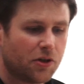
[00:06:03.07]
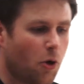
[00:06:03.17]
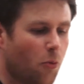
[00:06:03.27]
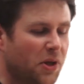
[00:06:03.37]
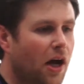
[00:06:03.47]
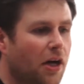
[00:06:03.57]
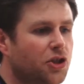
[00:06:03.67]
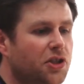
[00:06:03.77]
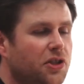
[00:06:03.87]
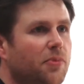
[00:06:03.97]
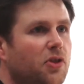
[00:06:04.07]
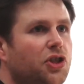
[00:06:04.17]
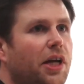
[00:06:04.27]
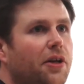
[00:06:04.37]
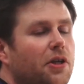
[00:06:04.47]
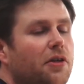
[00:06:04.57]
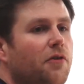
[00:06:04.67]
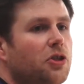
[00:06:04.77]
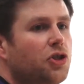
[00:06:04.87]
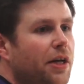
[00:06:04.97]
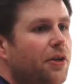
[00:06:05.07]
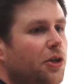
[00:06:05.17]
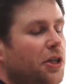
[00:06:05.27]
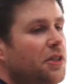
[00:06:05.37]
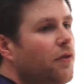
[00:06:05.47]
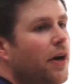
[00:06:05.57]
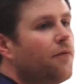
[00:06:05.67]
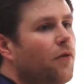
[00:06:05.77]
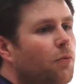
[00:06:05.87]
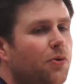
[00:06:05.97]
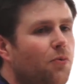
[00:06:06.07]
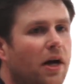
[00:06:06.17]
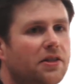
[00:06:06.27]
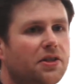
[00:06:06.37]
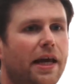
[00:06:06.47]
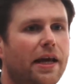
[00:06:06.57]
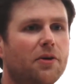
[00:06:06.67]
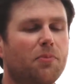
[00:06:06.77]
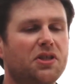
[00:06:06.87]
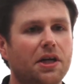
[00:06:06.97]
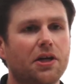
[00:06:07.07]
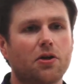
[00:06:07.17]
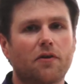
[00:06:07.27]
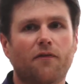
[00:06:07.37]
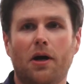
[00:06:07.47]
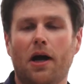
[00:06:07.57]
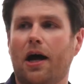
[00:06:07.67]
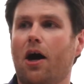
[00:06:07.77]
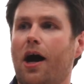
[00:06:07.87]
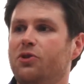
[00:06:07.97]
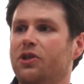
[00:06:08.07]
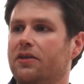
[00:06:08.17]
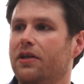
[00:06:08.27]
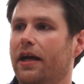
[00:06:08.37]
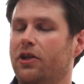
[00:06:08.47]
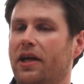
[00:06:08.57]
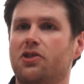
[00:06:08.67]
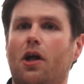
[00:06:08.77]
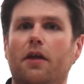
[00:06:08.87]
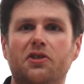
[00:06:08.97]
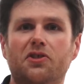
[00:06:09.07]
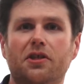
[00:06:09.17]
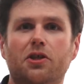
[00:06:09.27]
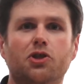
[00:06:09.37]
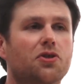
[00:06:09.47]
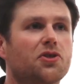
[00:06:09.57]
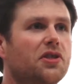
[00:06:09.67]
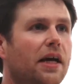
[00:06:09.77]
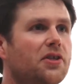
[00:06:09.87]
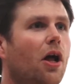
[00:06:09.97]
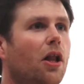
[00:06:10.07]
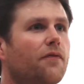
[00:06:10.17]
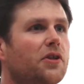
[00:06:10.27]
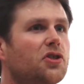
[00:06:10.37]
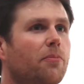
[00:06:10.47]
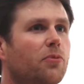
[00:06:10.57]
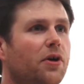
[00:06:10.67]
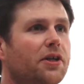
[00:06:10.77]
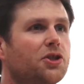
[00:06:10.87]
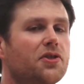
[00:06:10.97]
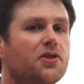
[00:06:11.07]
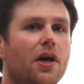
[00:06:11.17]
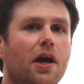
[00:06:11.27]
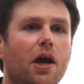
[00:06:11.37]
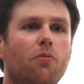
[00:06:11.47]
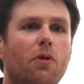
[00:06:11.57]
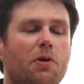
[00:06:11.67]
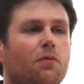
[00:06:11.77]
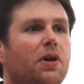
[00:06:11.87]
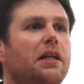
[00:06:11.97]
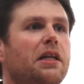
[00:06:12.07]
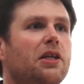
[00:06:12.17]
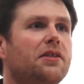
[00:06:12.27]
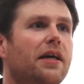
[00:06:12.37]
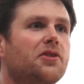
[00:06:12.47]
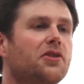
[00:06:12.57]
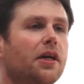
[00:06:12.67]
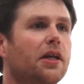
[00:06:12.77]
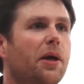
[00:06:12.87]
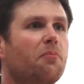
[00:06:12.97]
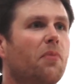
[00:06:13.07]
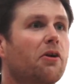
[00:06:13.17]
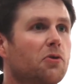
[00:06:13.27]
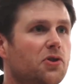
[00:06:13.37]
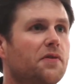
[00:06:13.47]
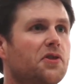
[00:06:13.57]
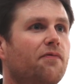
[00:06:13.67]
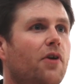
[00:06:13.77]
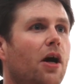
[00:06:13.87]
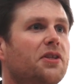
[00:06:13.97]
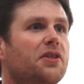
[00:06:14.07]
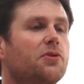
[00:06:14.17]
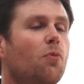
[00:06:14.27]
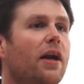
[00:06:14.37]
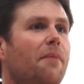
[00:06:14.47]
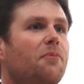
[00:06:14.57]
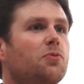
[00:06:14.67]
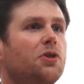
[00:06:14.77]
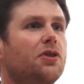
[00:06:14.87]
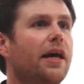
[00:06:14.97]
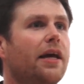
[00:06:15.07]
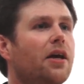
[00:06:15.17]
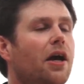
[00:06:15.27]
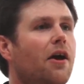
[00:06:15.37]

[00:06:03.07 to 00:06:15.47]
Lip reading: go beyond just simple JUnit. JUnit is great for when you want to take a particular object and test all of its signatures, test all of its operations. What we really need to test in a microservice environment is what happens when you take